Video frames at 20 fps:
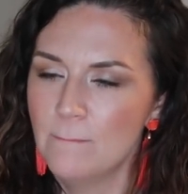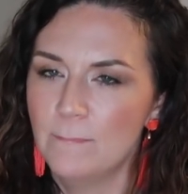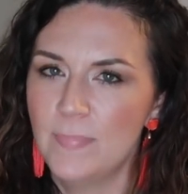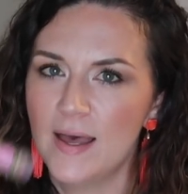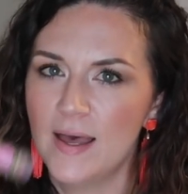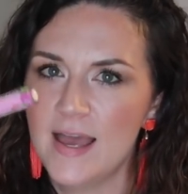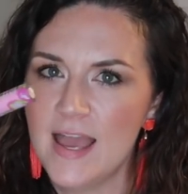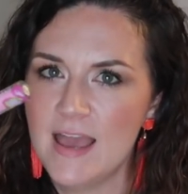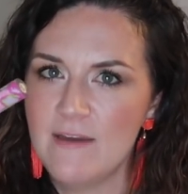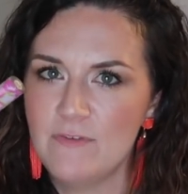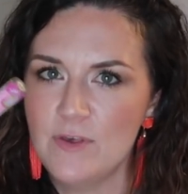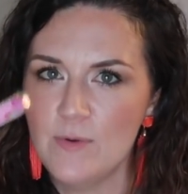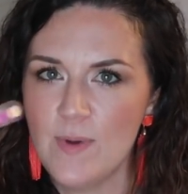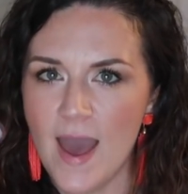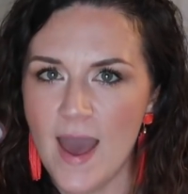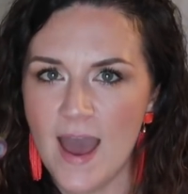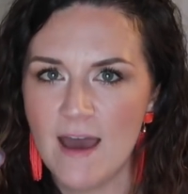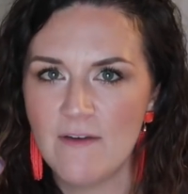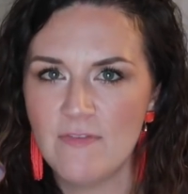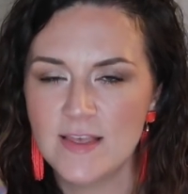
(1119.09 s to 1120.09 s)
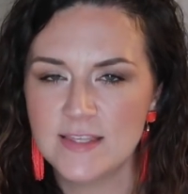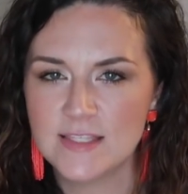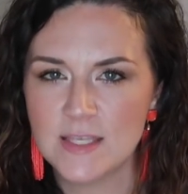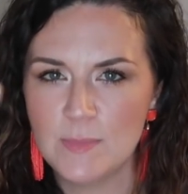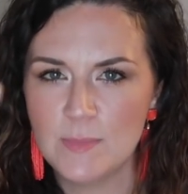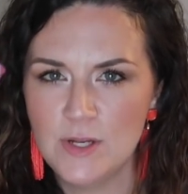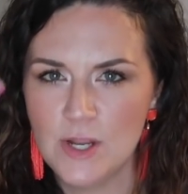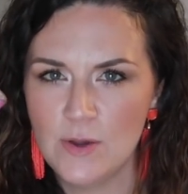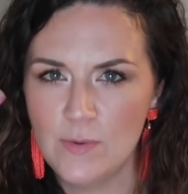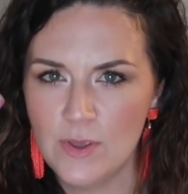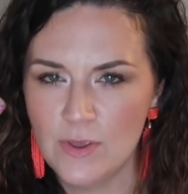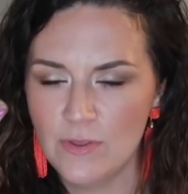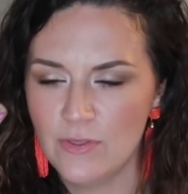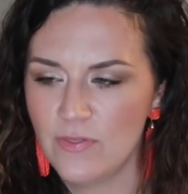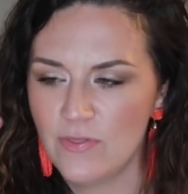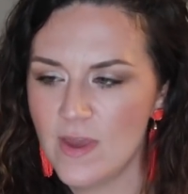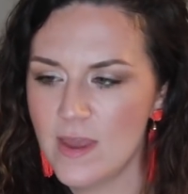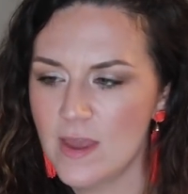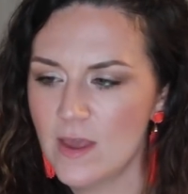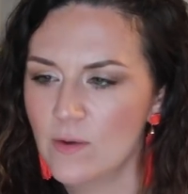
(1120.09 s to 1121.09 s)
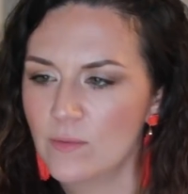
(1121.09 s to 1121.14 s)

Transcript: But if you have this, let me know what you think,